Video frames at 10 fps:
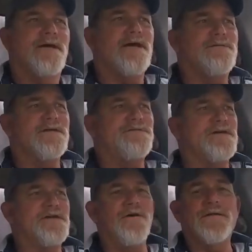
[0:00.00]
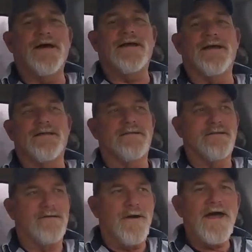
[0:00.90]
Even if you don't like it,
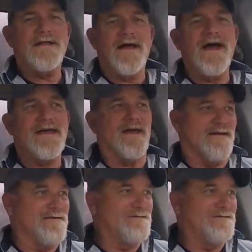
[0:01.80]
go ahead and like it.